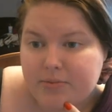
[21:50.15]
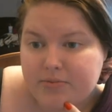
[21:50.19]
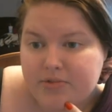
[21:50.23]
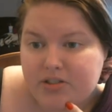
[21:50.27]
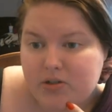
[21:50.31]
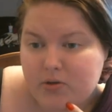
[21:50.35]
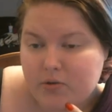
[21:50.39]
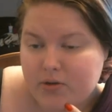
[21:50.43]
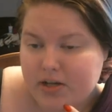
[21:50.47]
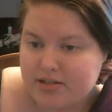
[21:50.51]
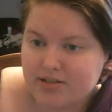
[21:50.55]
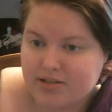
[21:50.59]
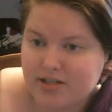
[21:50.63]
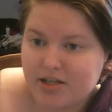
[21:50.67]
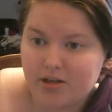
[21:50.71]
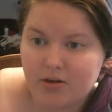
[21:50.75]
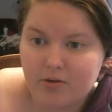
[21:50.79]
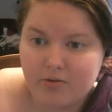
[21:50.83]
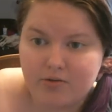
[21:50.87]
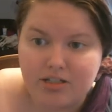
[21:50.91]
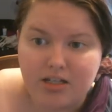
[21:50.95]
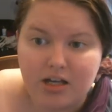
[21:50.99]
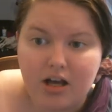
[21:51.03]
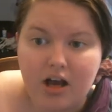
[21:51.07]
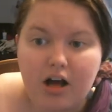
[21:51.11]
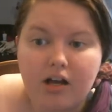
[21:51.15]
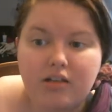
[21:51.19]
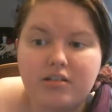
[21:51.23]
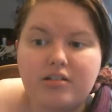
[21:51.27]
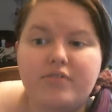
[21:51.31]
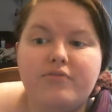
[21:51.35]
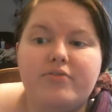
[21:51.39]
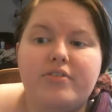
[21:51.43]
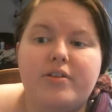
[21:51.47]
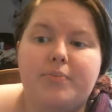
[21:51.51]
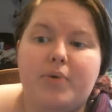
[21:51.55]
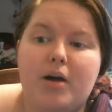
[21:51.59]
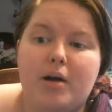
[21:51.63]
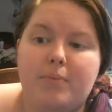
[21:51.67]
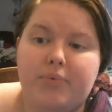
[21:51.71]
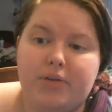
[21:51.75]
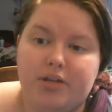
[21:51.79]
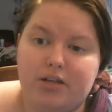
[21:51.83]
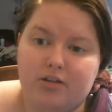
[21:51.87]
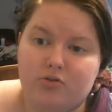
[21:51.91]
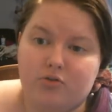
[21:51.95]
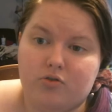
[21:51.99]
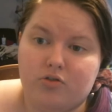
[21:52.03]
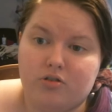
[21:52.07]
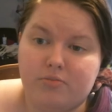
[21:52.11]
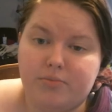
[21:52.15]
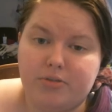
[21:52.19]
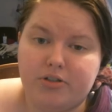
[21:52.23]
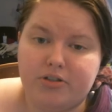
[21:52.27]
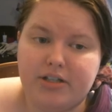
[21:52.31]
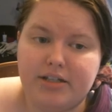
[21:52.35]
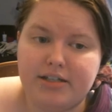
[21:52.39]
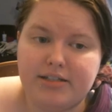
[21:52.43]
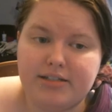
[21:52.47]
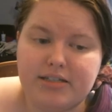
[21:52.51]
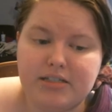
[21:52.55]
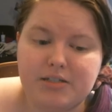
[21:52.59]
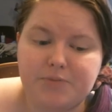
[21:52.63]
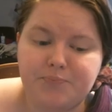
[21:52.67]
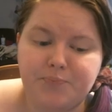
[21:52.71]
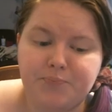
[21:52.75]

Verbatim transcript: so you guys can go see all of the puppy adorableness.